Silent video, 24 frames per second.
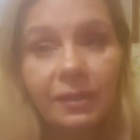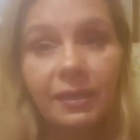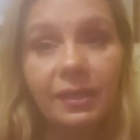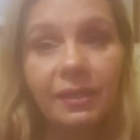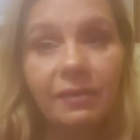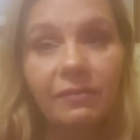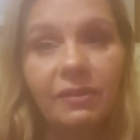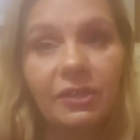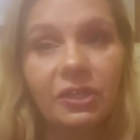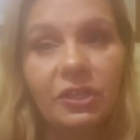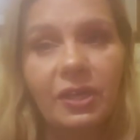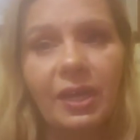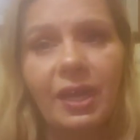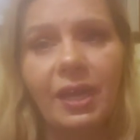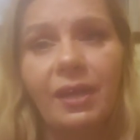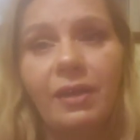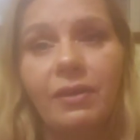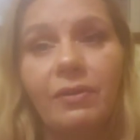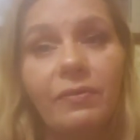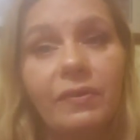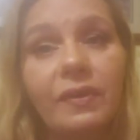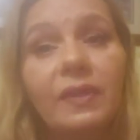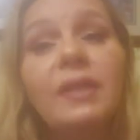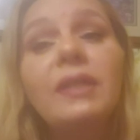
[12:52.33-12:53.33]
to give it a try. I
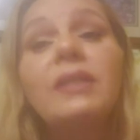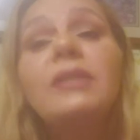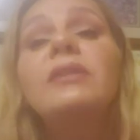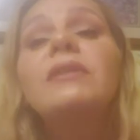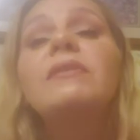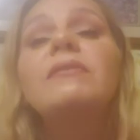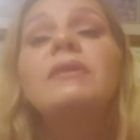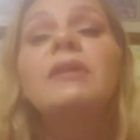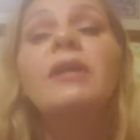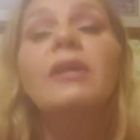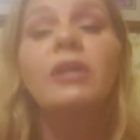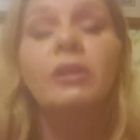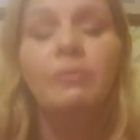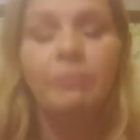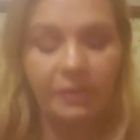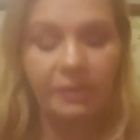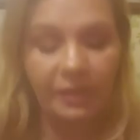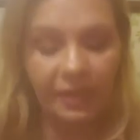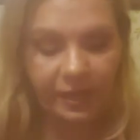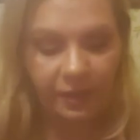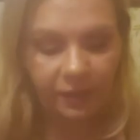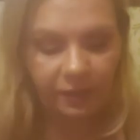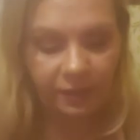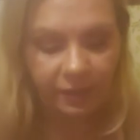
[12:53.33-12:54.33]
don't really do dark, but
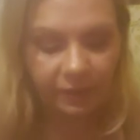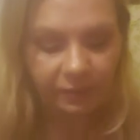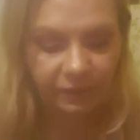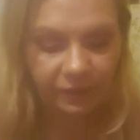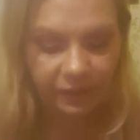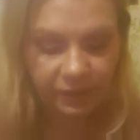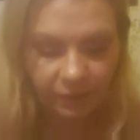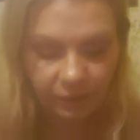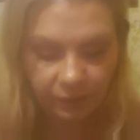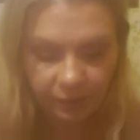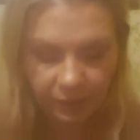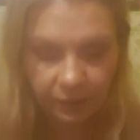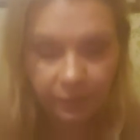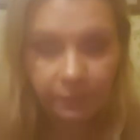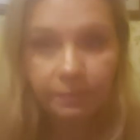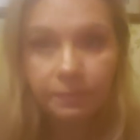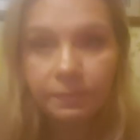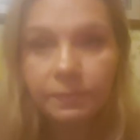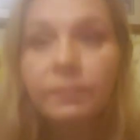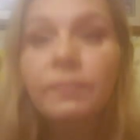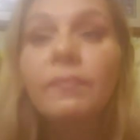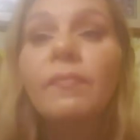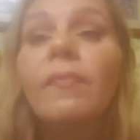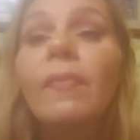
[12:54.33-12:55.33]
hell, I would do it.
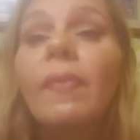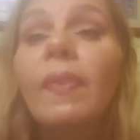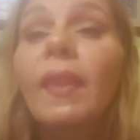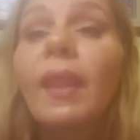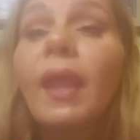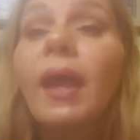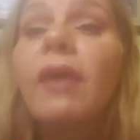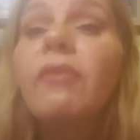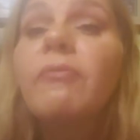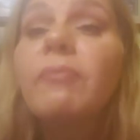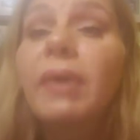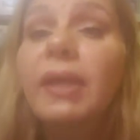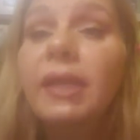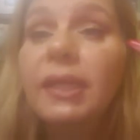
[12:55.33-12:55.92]
I have my